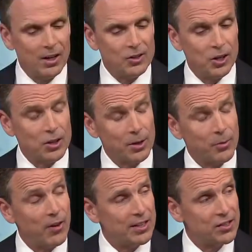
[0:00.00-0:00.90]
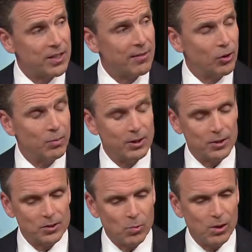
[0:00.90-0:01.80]
Sharetec provides several, but
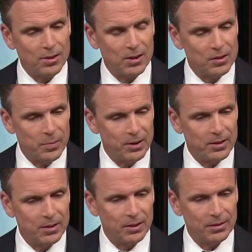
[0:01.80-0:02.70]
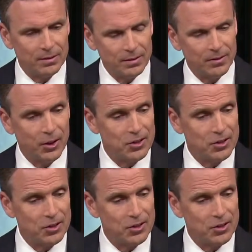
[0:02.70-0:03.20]
there's one that has been very